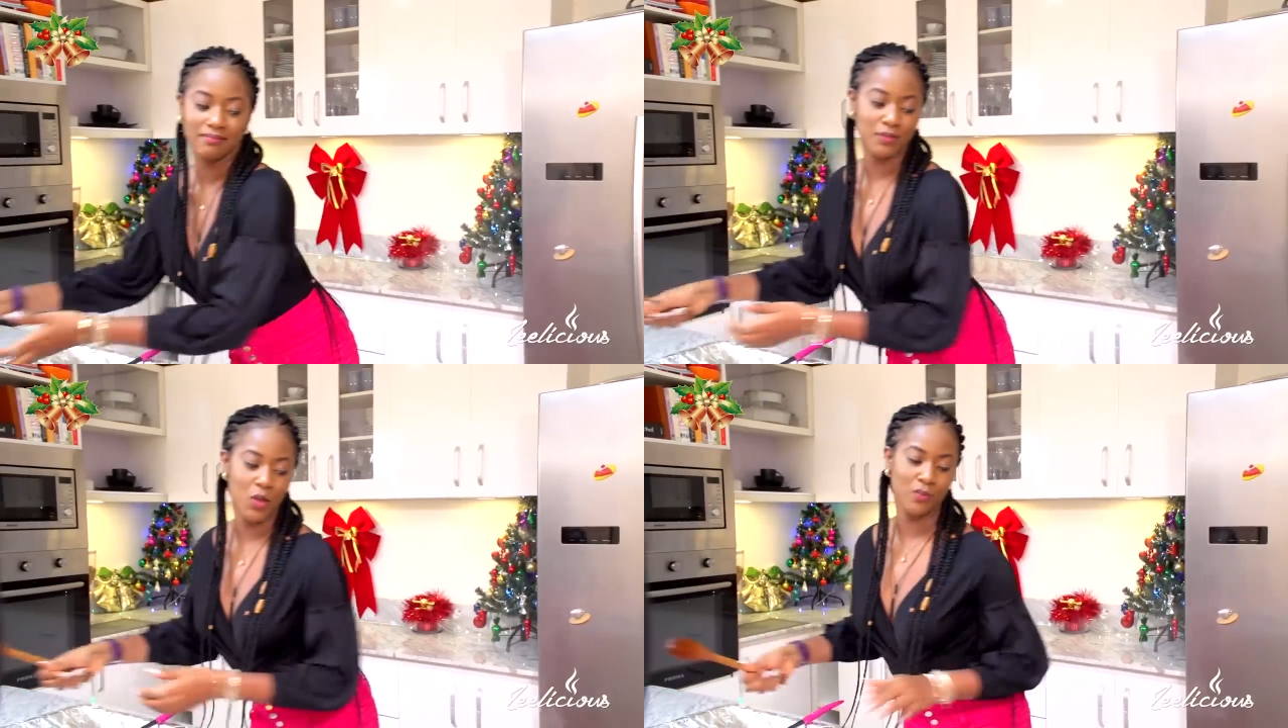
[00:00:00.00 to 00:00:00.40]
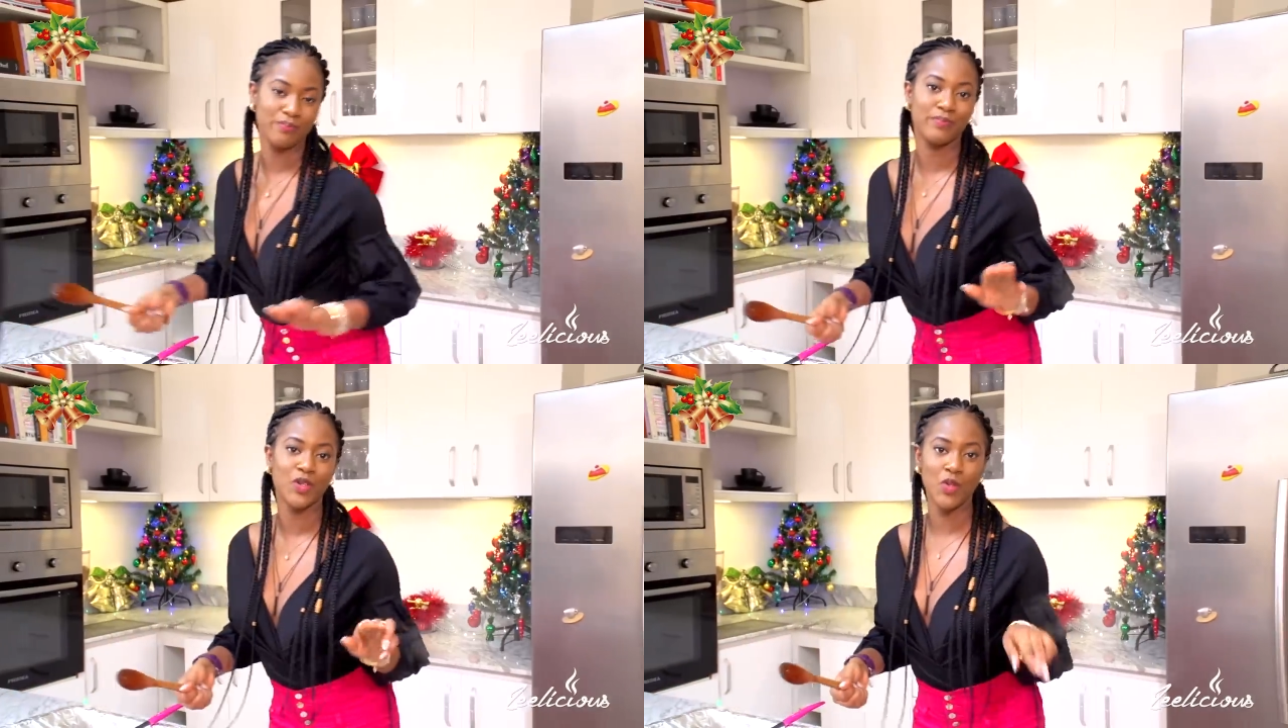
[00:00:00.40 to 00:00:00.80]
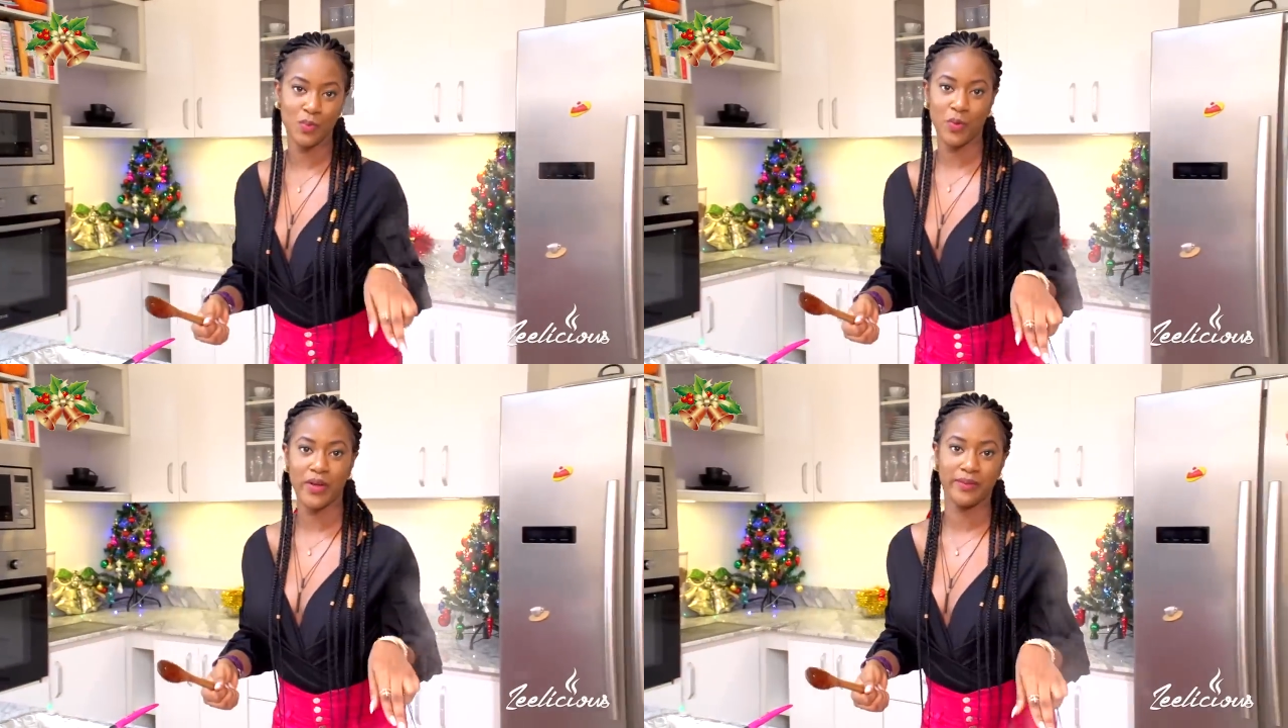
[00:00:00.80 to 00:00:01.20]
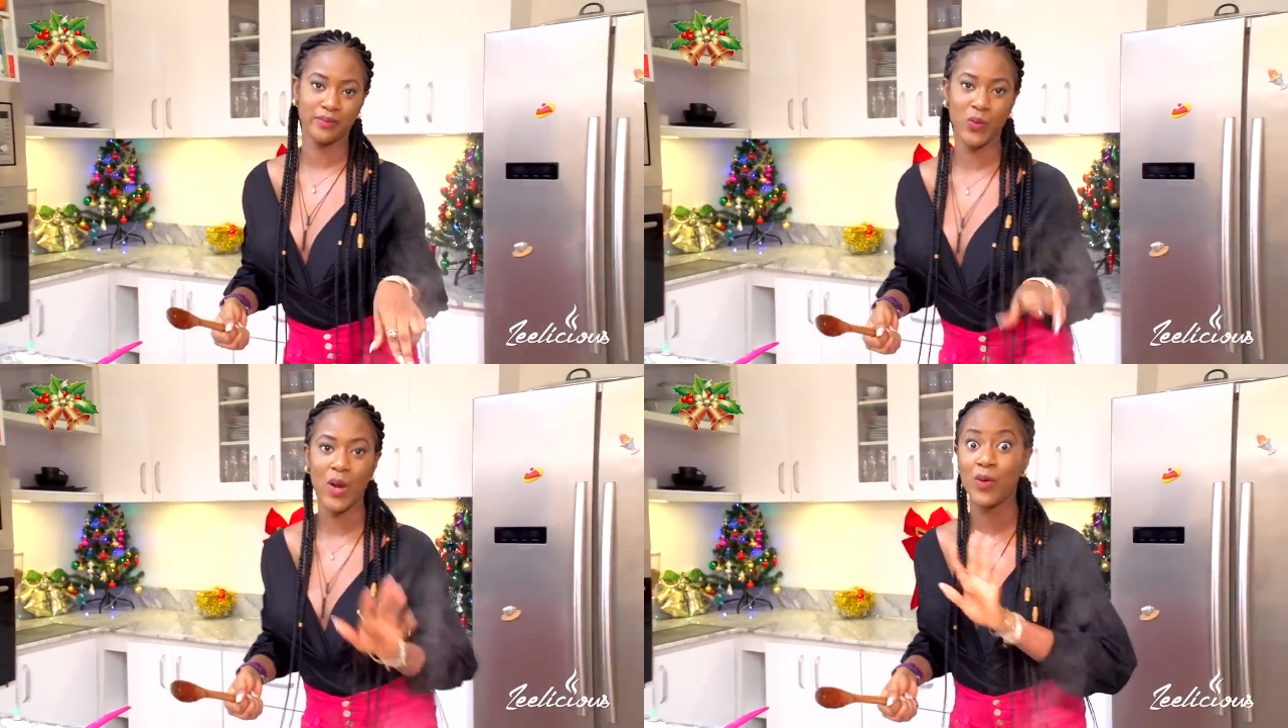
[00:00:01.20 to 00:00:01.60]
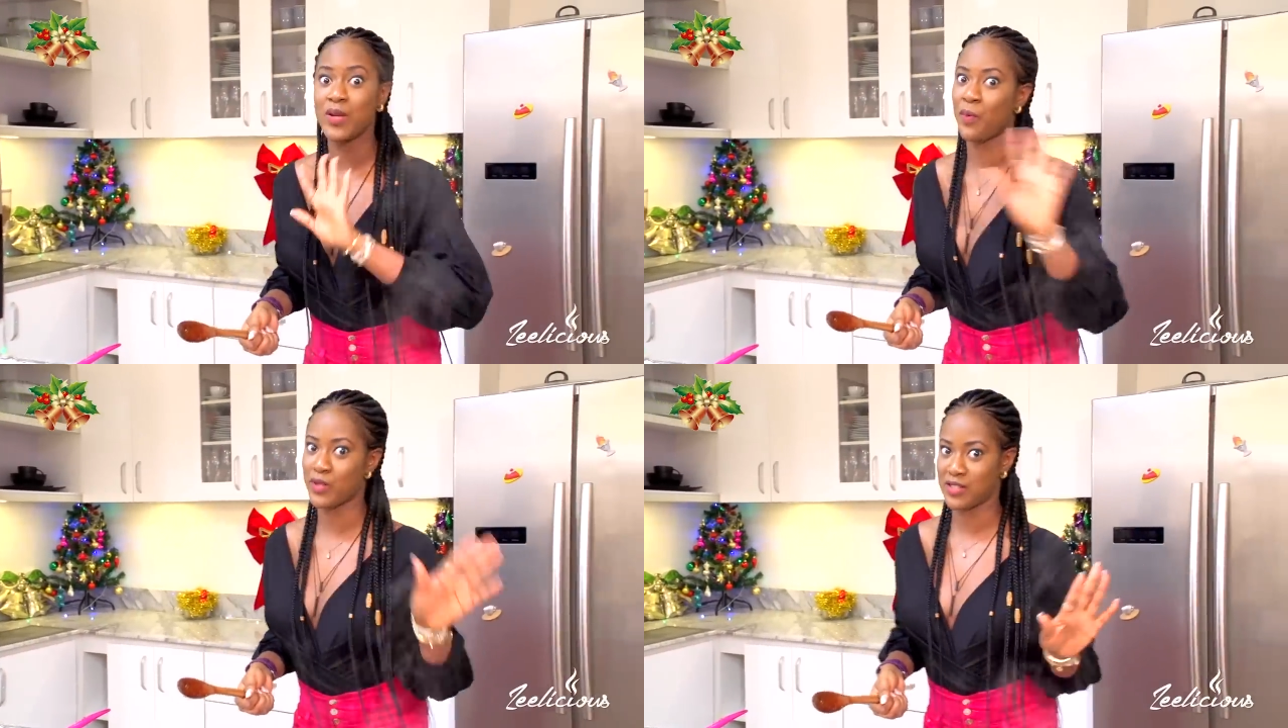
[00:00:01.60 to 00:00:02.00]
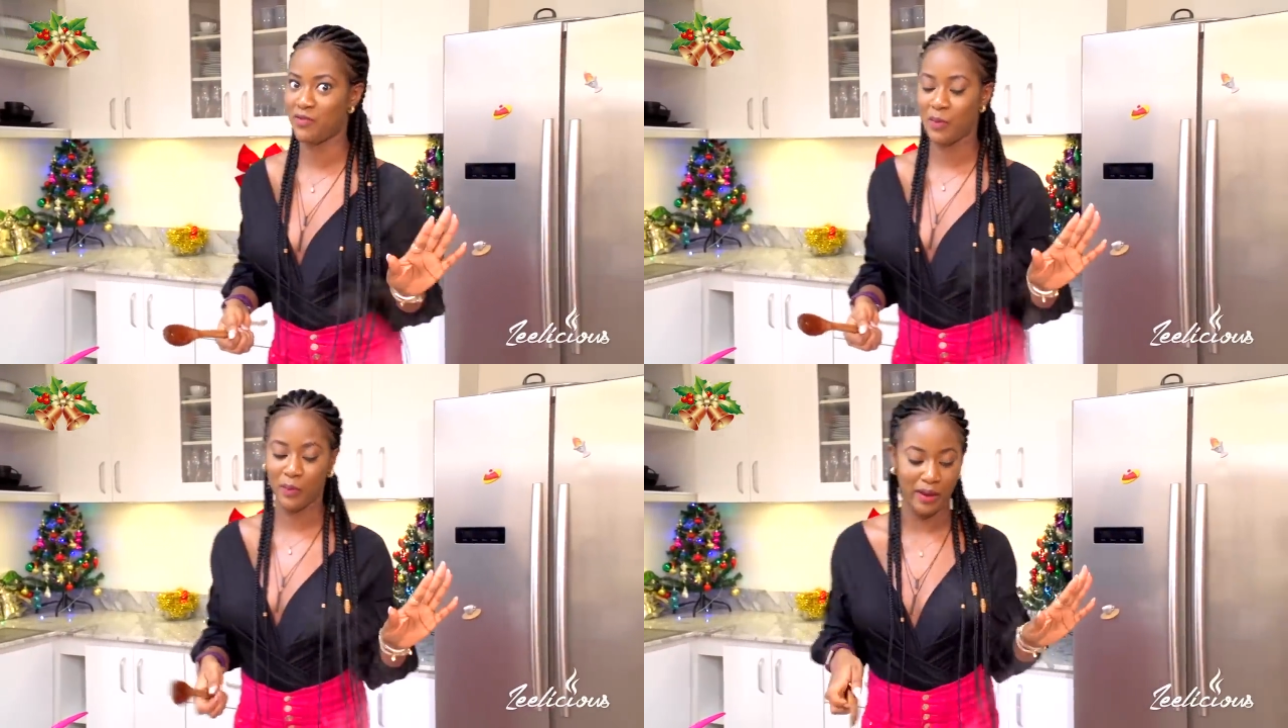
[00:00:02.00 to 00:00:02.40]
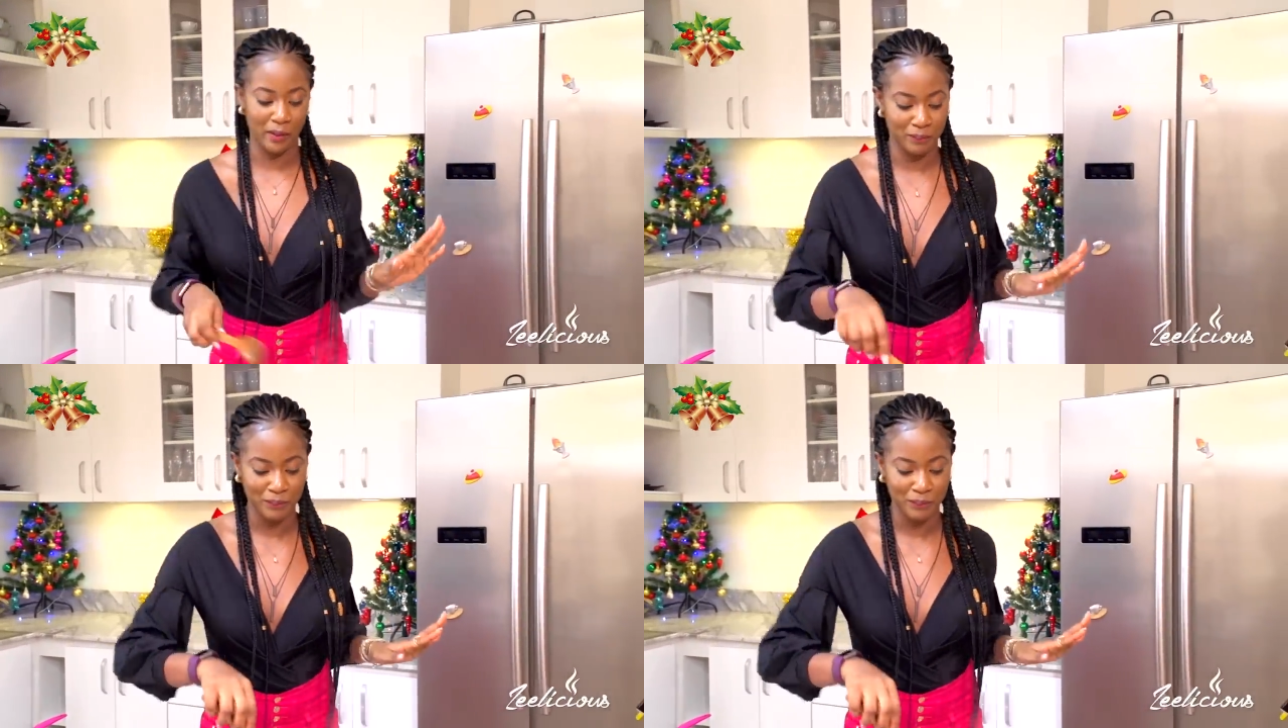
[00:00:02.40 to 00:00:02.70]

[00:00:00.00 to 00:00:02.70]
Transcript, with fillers: no good boy we are only positive people here